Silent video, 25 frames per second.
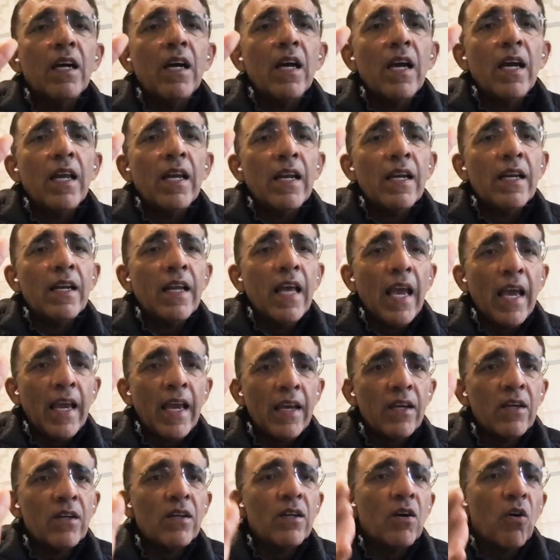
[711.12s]
and an
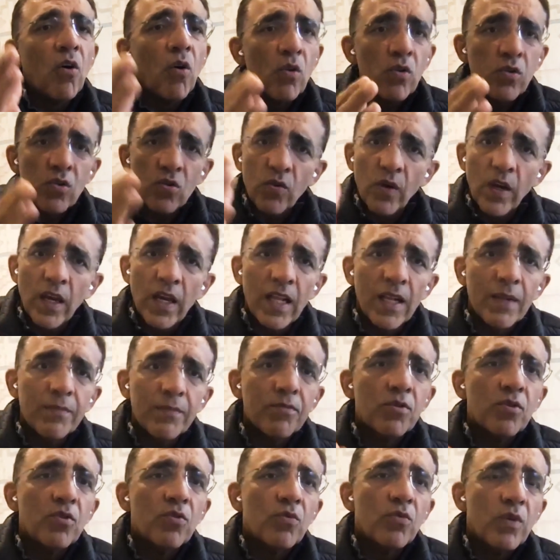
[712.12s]
anchor also
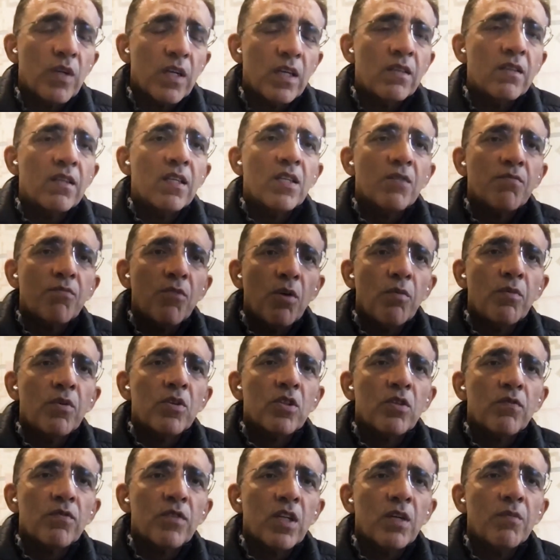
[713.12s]
helps you in these
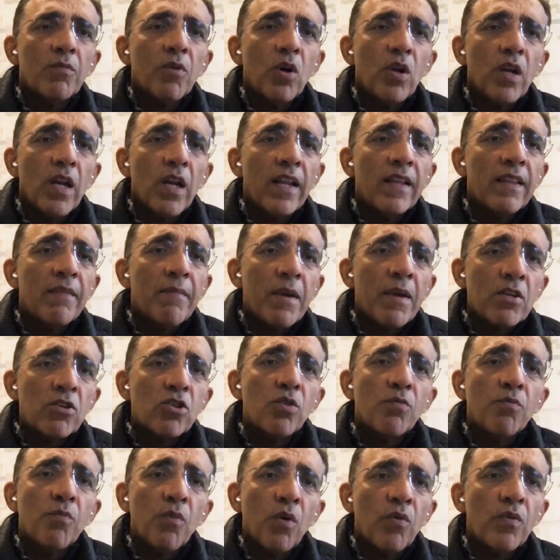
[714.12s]
moments of turmoil and it
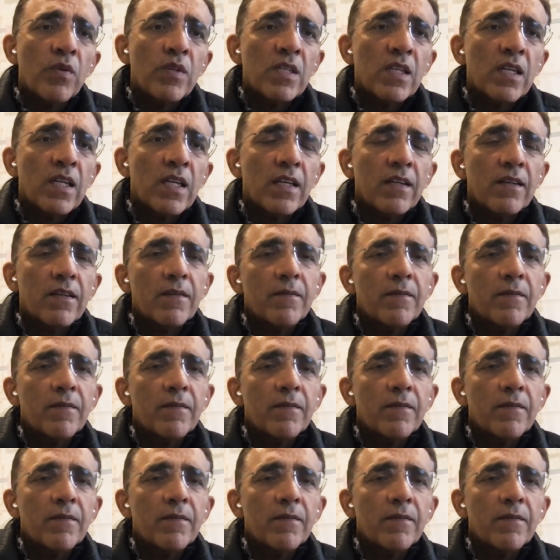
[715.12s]
makes you more resilient.